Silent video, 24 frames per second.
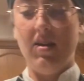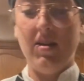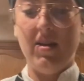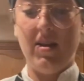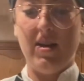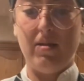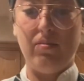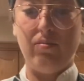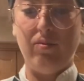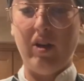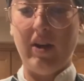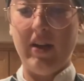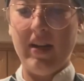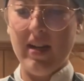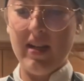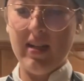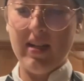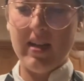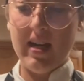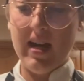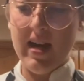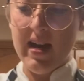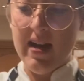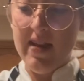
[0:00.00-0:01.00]
I'm ready
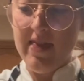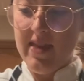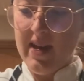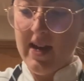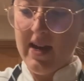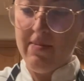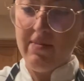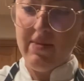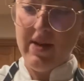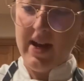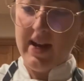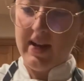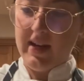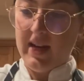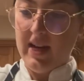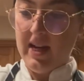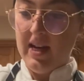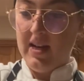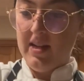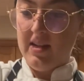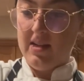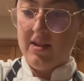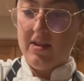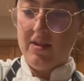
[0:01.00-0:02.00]
to add that back
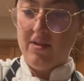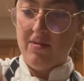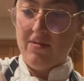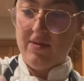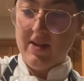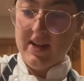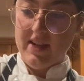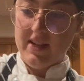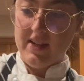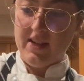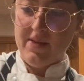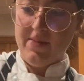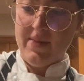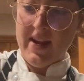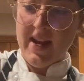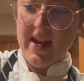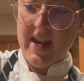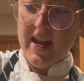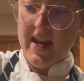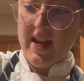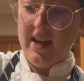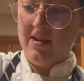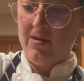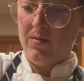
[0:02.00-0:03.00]
into the rest of my
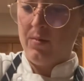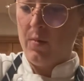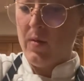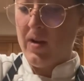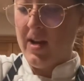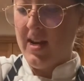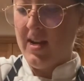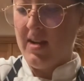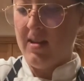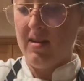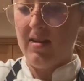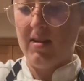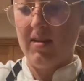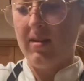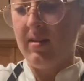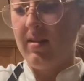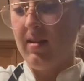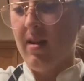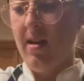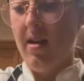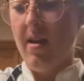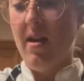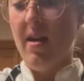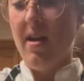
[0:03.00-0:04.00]
egg whites
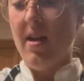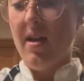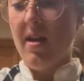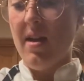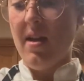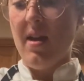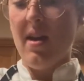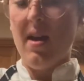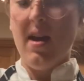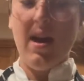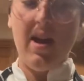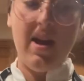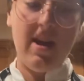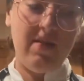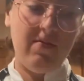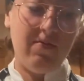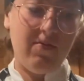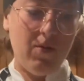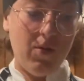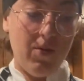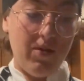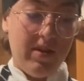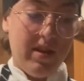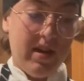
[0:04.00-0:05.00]
and
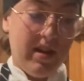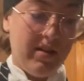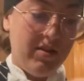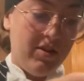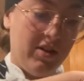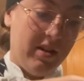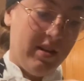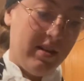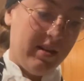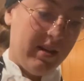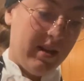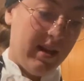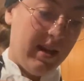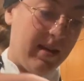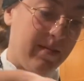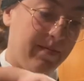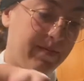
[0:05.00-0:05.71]
fold that gently.